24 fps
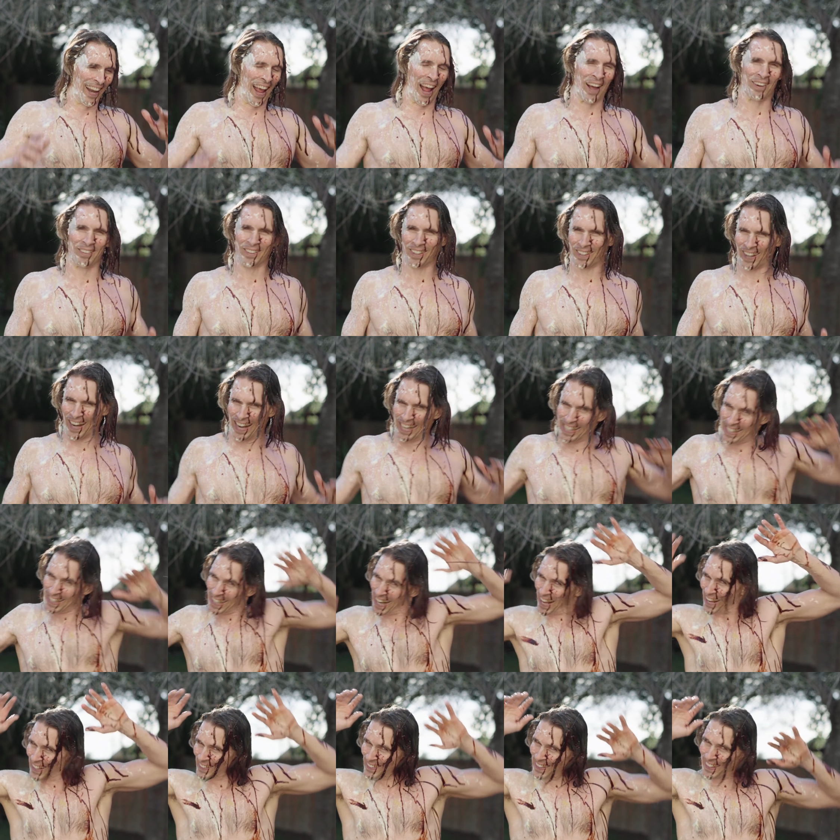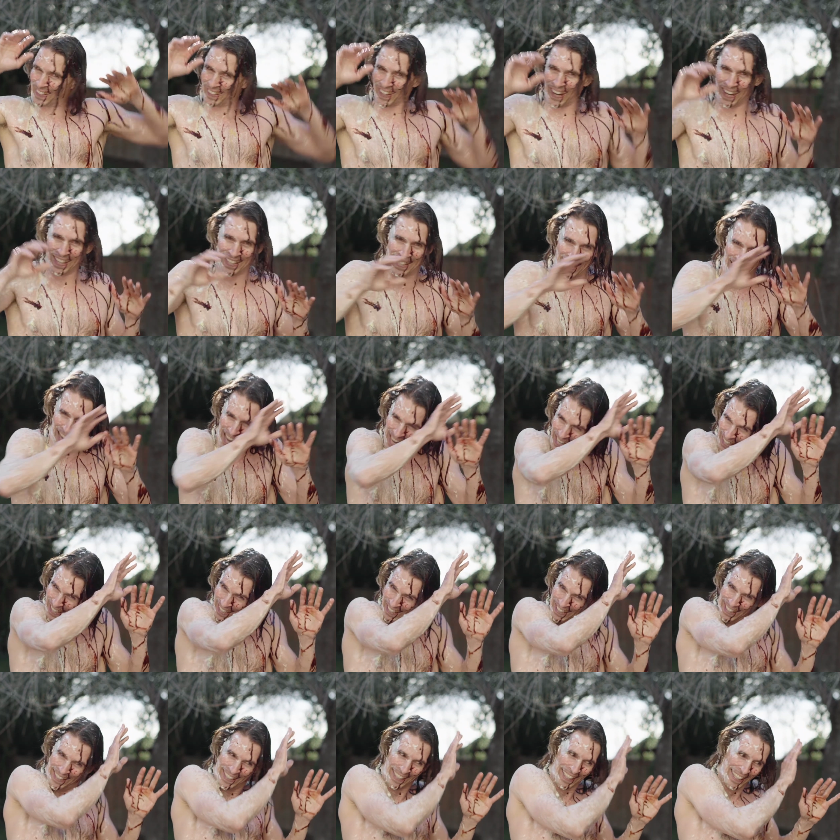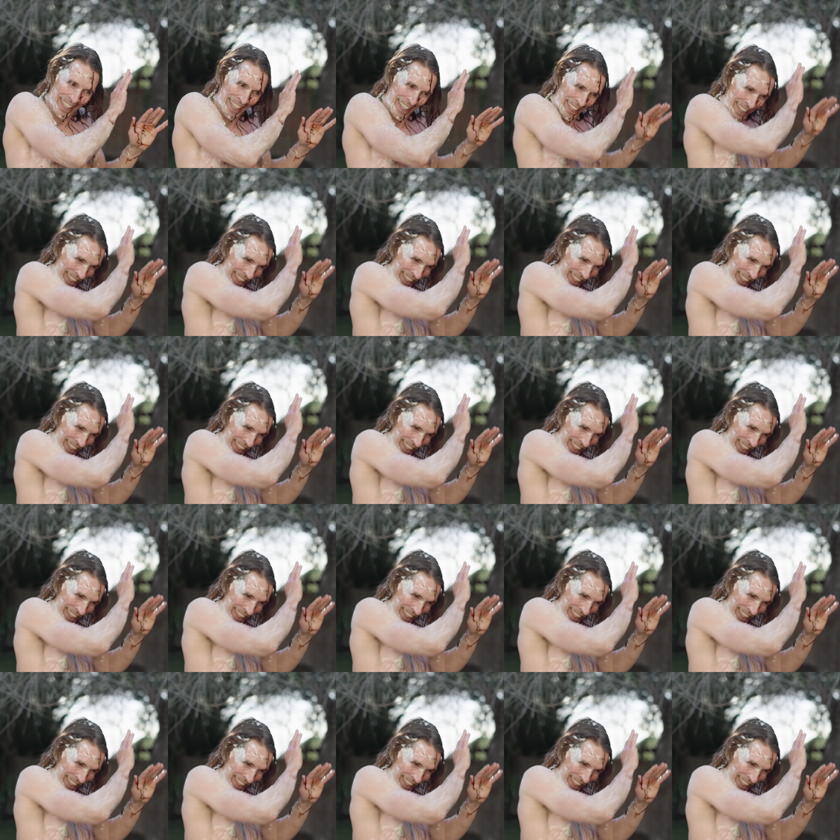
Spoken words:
have a great day.